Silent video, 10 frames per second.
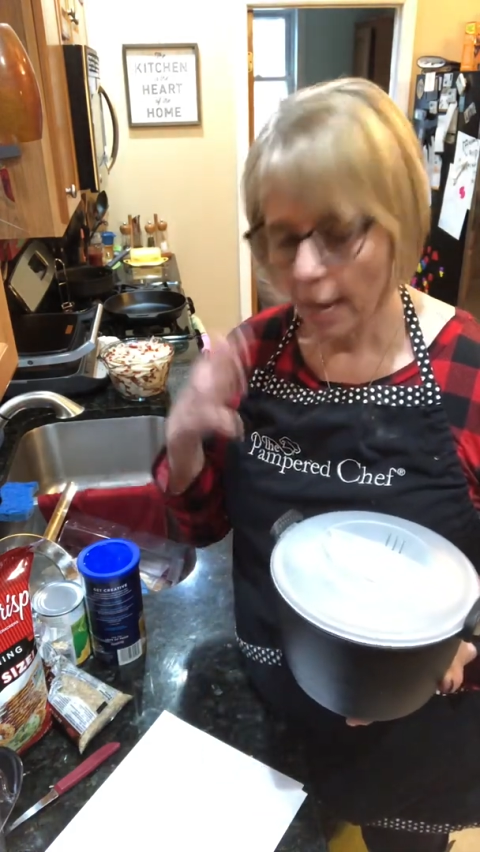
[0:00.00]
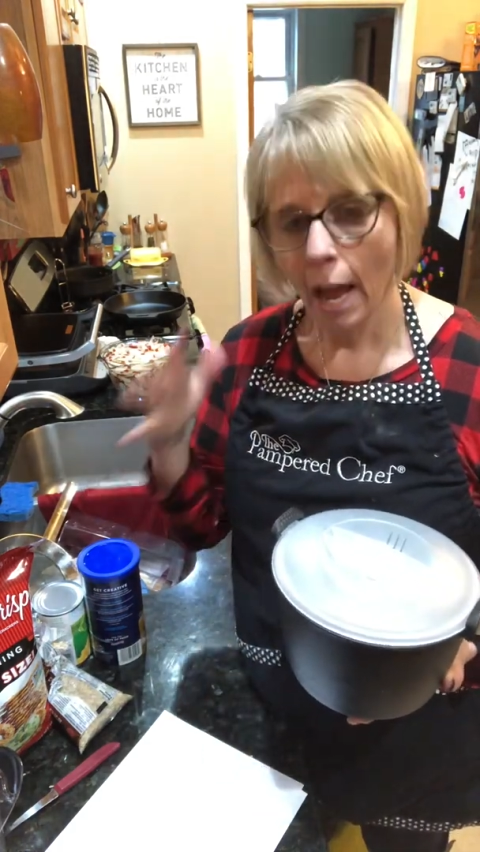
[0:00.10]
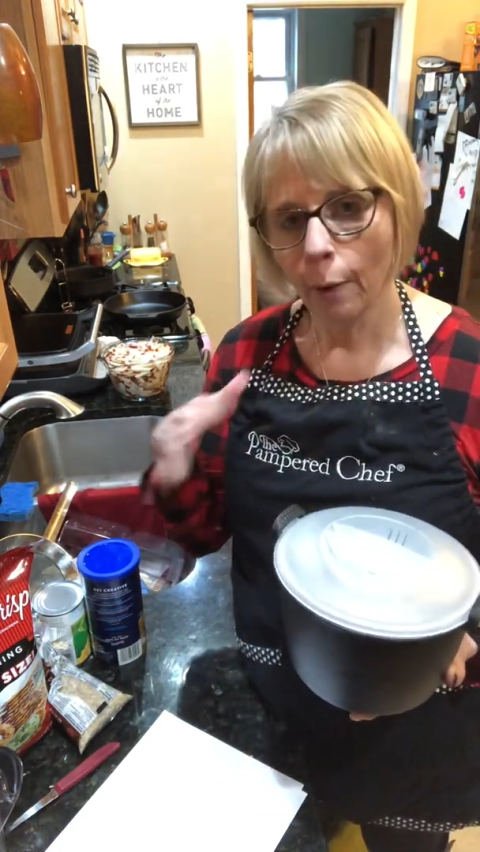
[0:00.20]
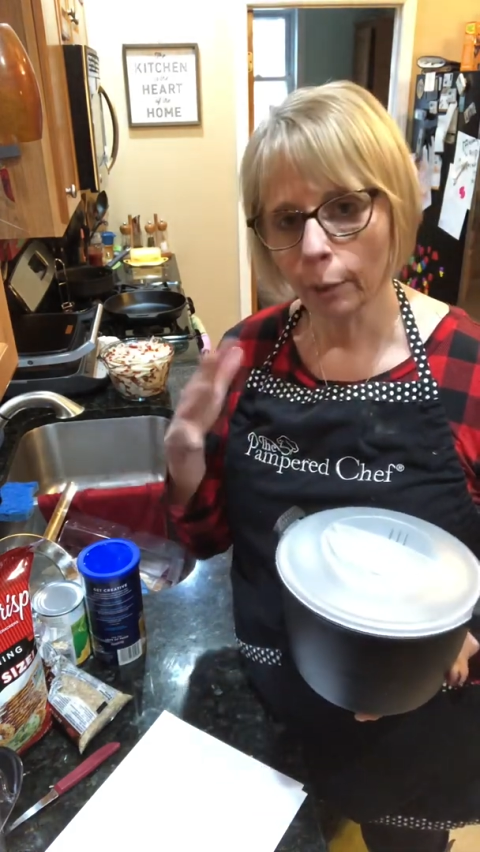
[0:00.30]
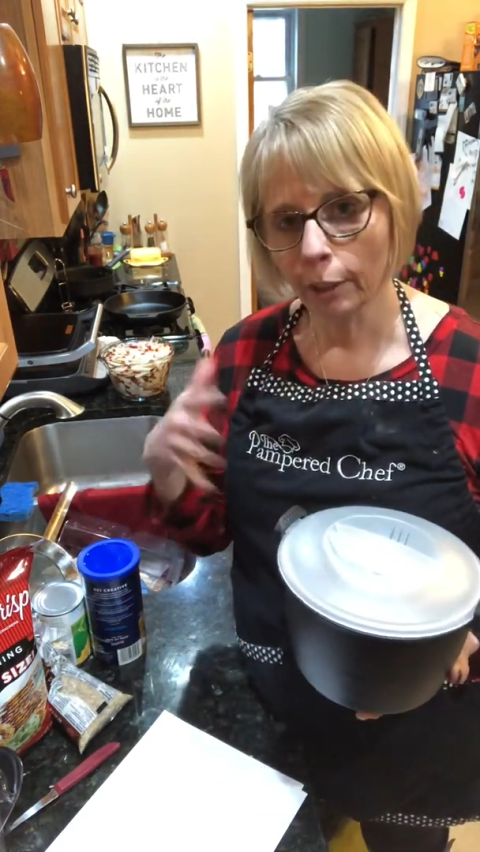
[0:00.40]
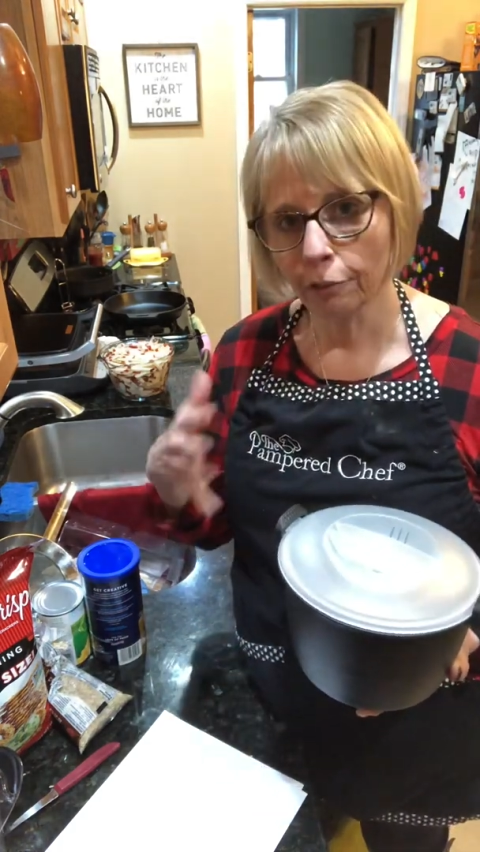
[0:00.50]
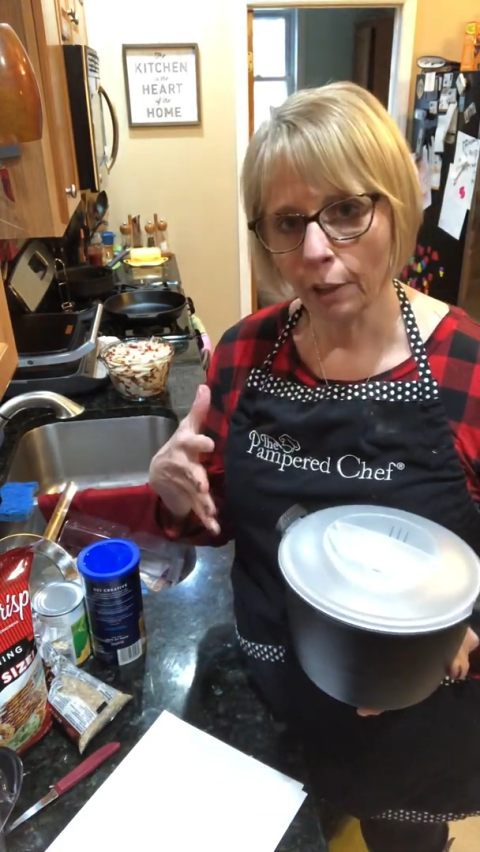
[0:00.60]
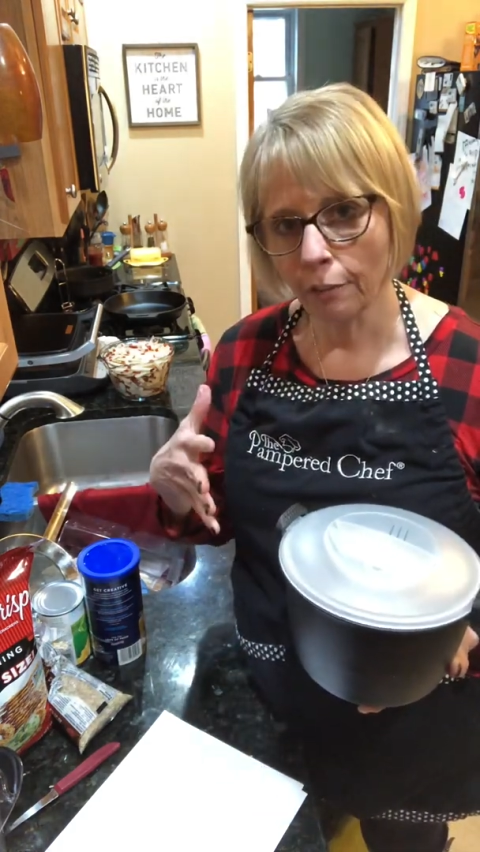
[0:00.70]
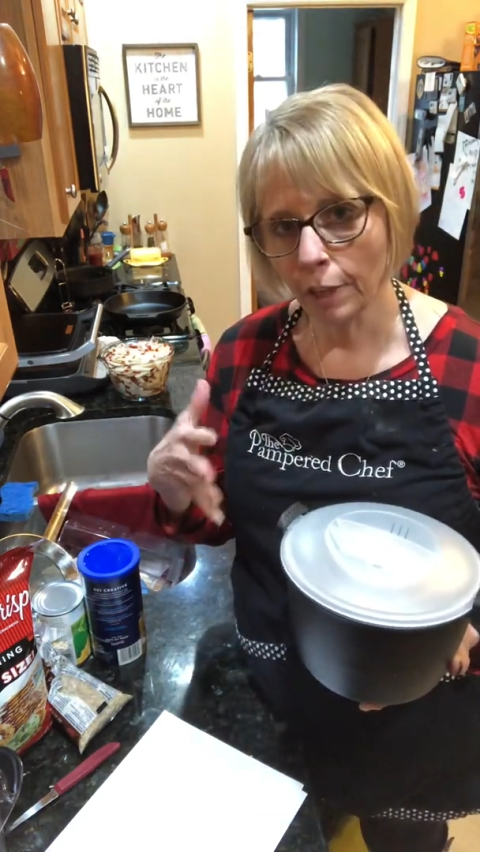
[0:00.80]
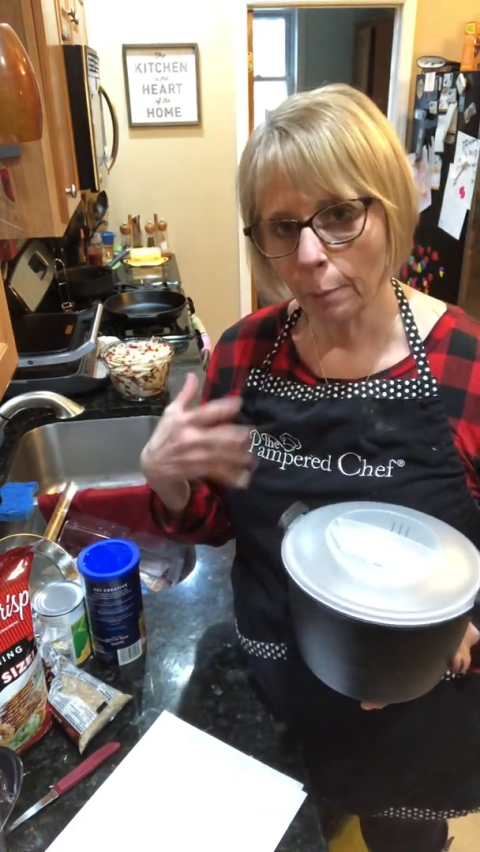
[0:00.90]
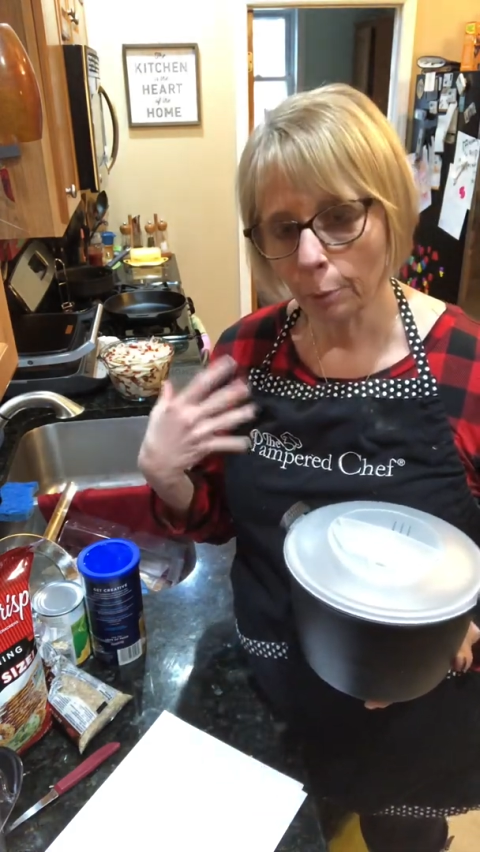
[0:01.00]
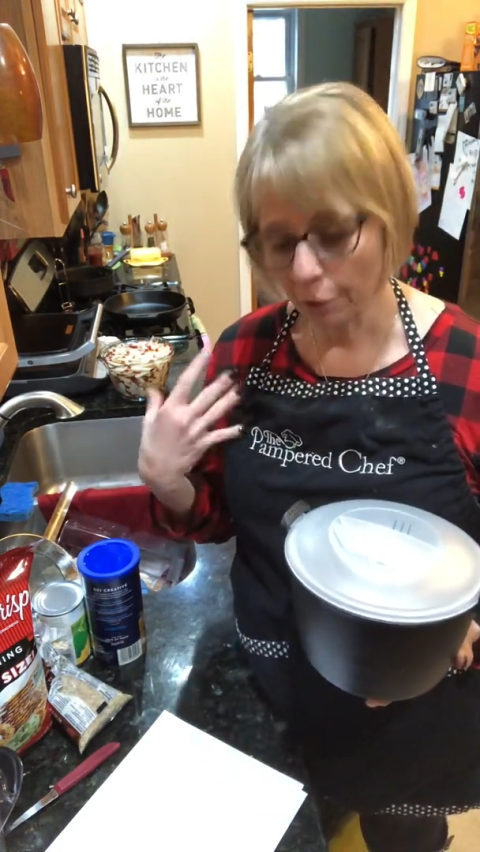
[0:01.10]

and we're going to fluff it up with a